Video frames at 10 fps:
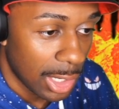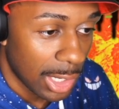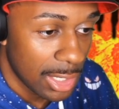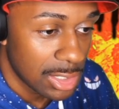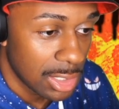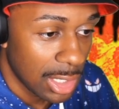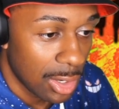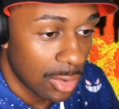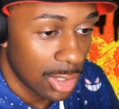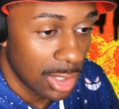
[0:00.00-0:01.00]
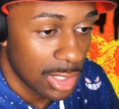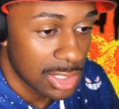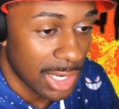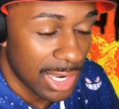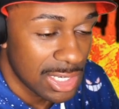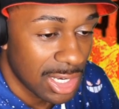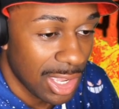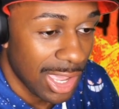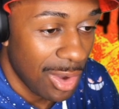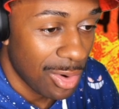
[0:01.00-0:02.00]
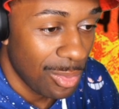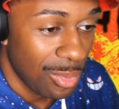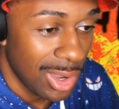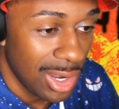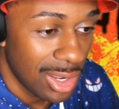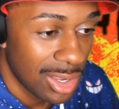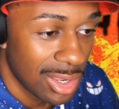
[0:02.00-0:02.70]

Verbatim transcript: Eisenhower is Eisenhower. What?